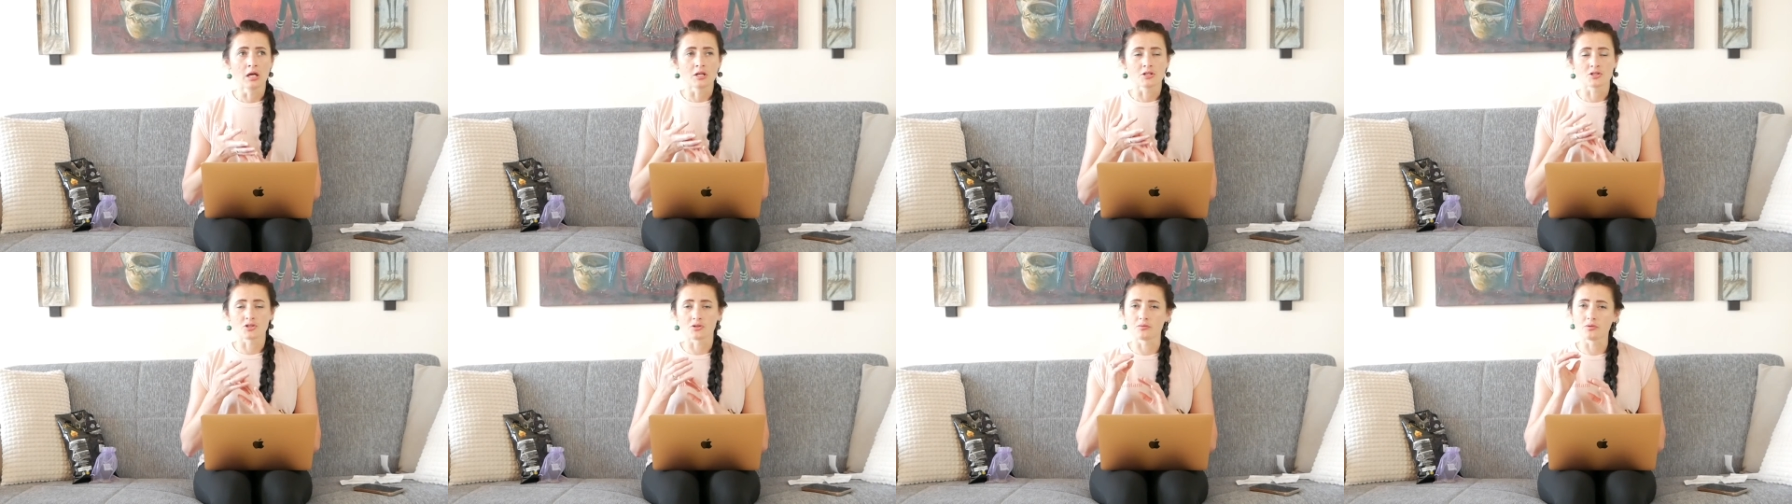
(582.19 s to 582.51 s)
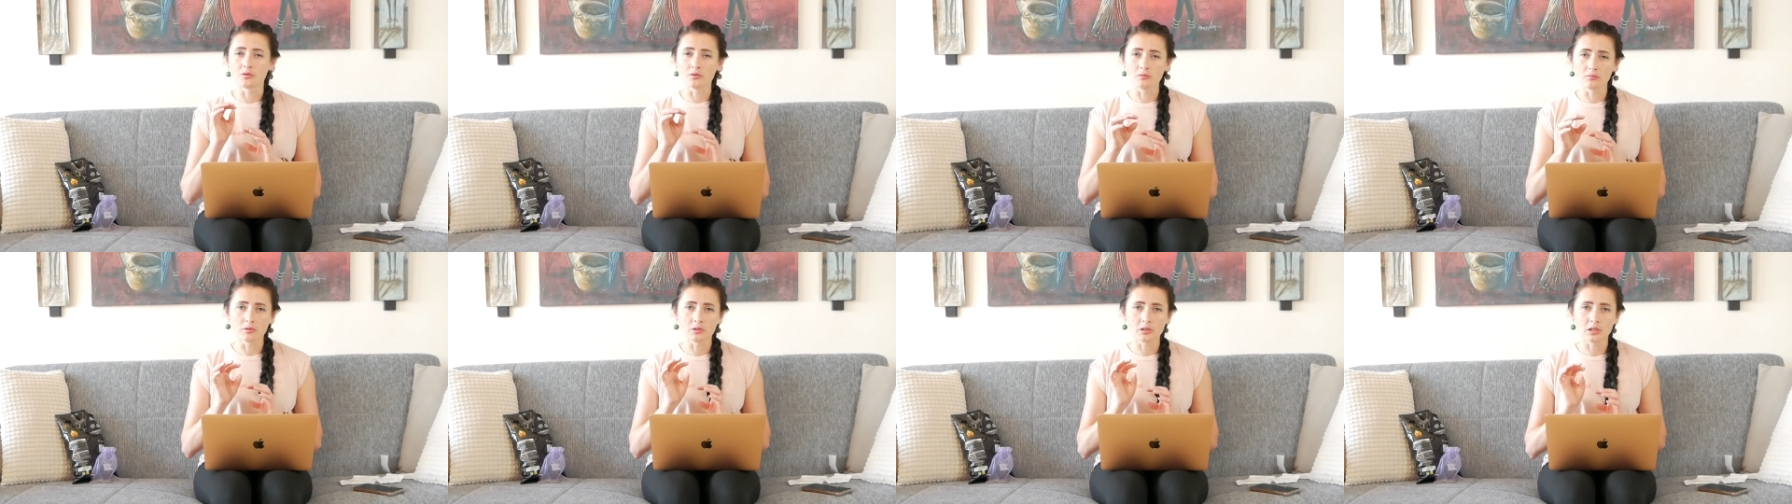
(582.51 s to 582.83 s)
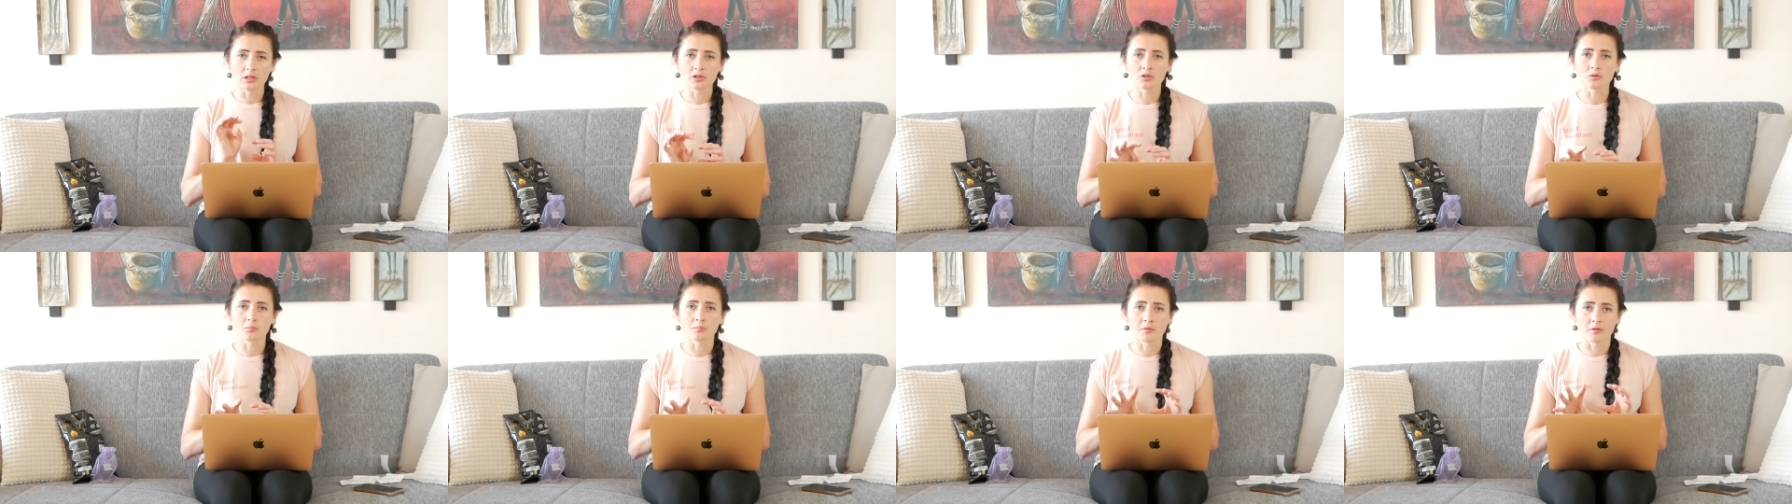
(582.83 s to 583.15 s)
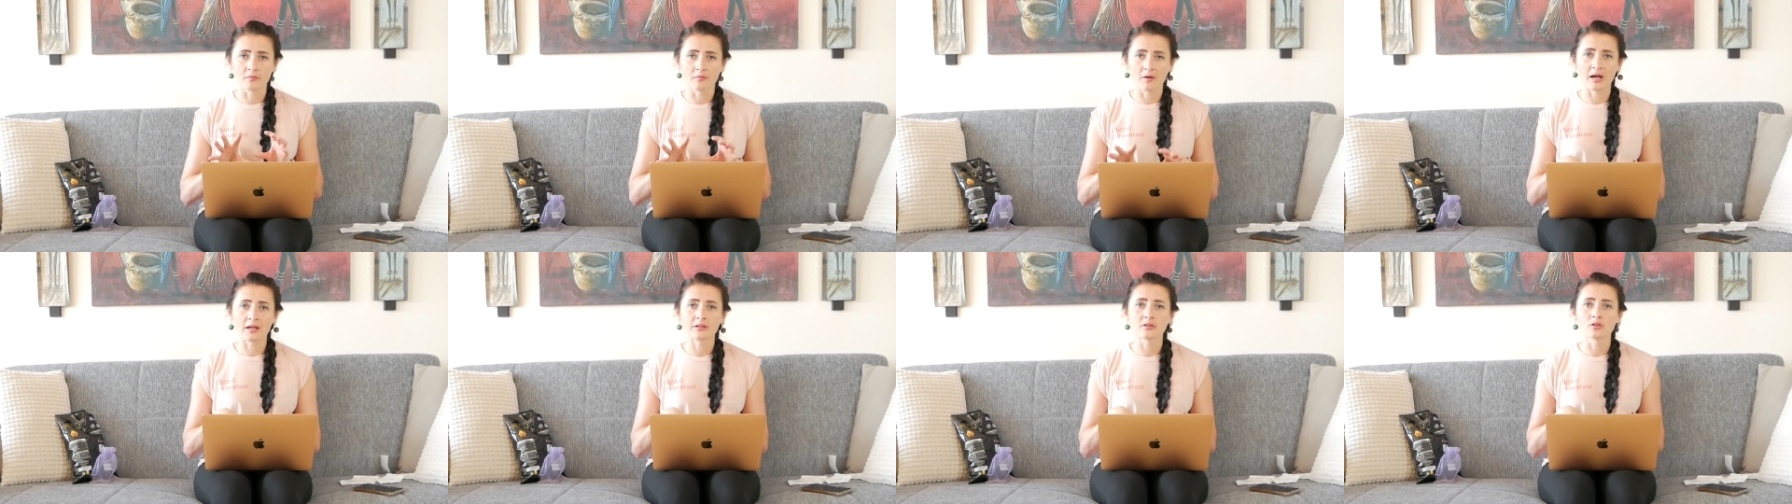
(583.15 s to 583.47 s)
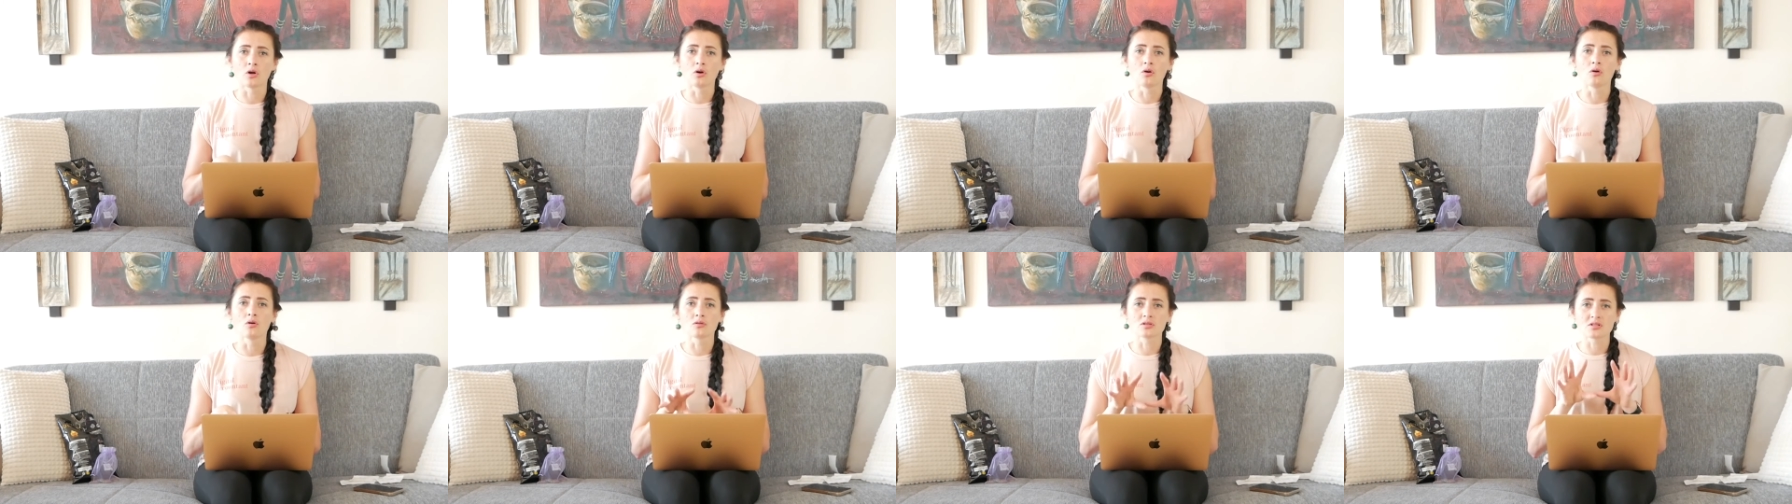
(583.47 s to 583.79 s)
So you will need to provide
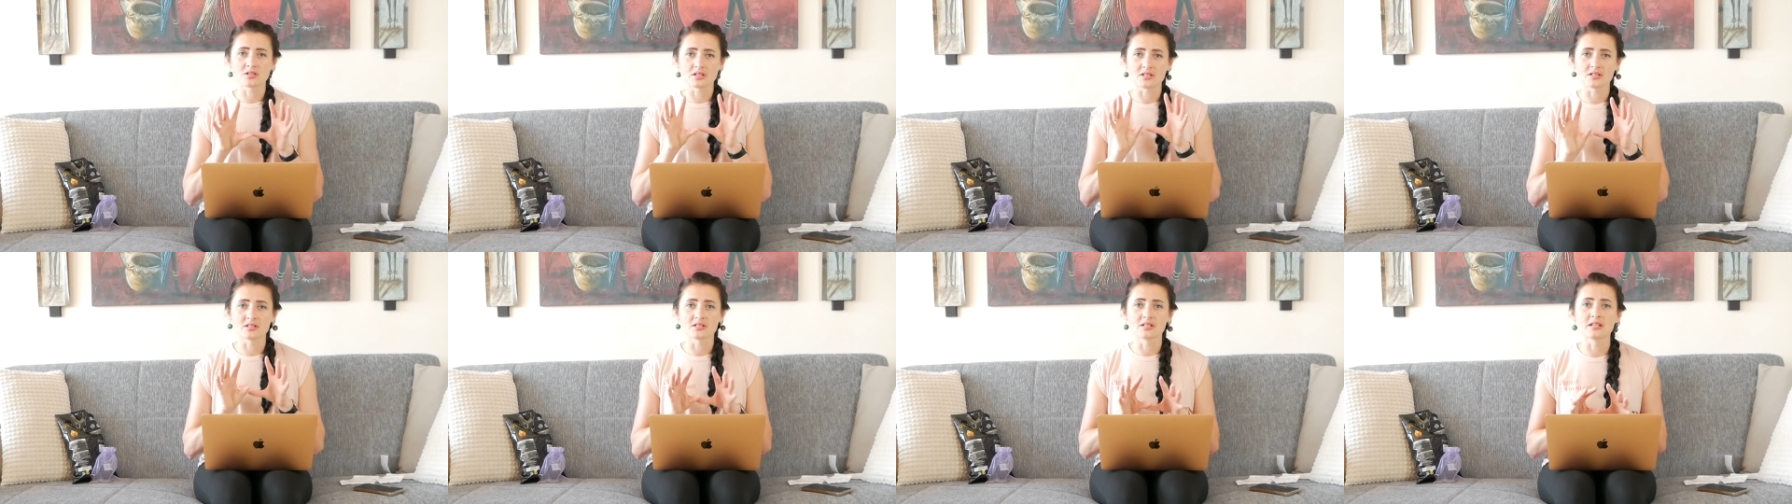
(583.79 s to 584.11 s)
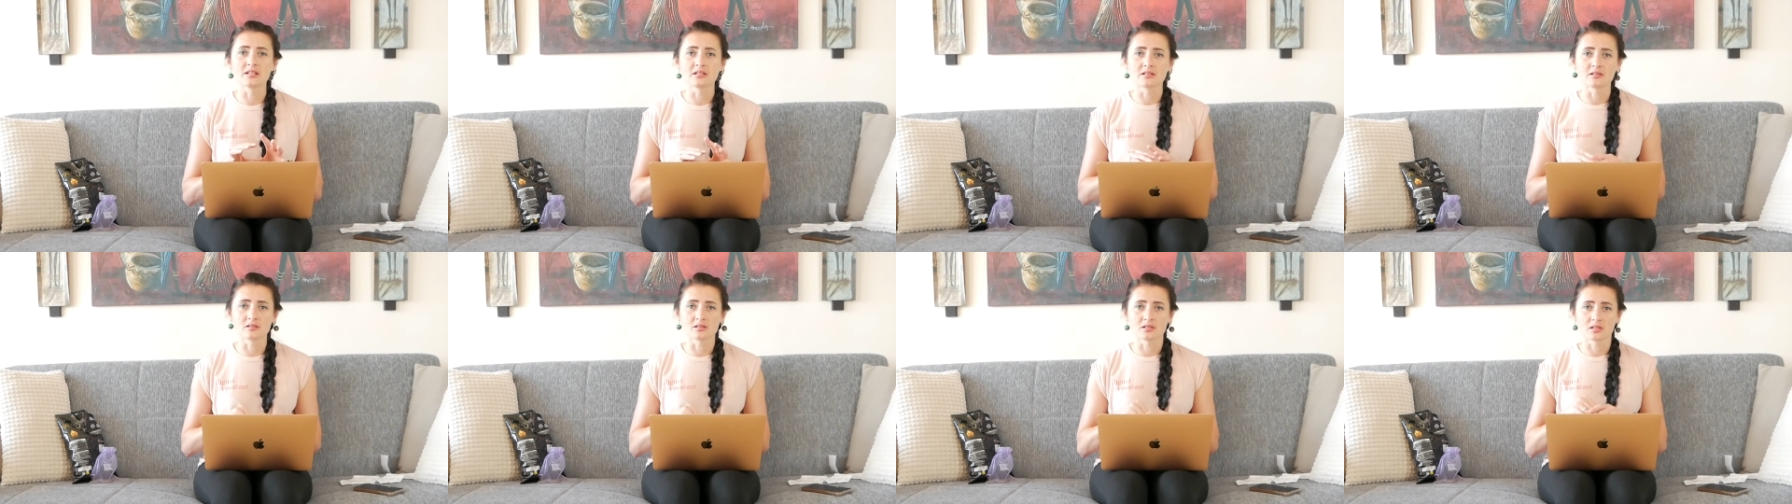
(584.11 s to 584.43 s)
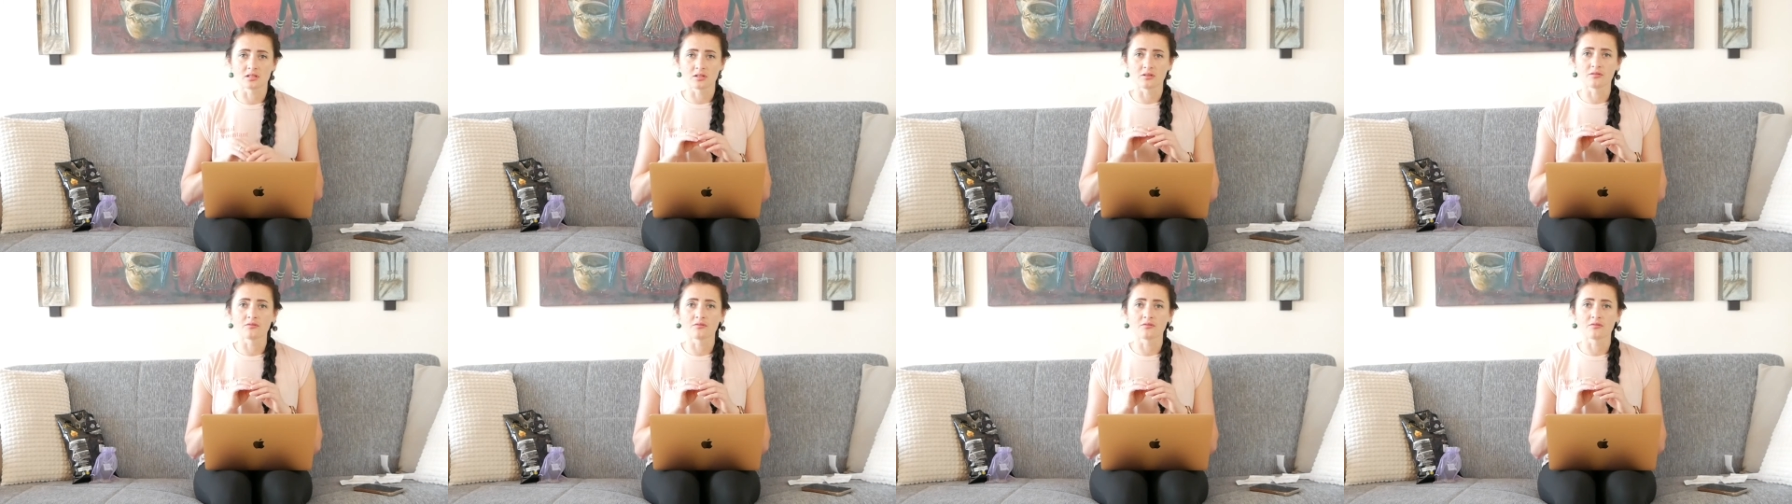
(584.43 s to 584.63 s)
all these details and